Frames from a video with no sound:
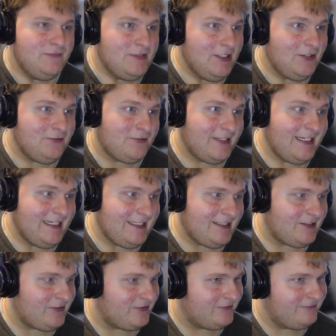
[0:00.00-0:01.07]
No, thank
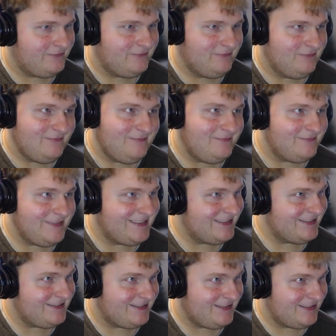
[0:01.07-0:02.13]
you.
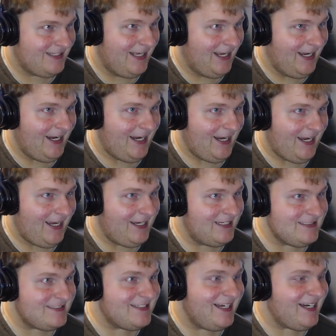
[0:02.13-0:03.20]
Because
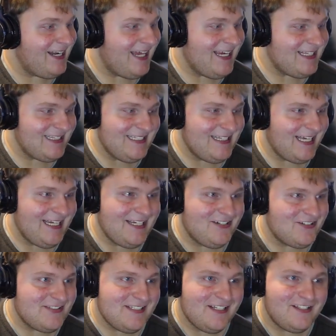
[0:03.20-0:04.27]
it's not likely that
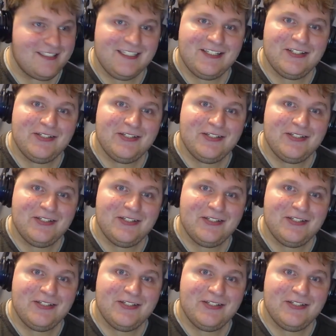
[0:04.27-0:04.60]
you're still...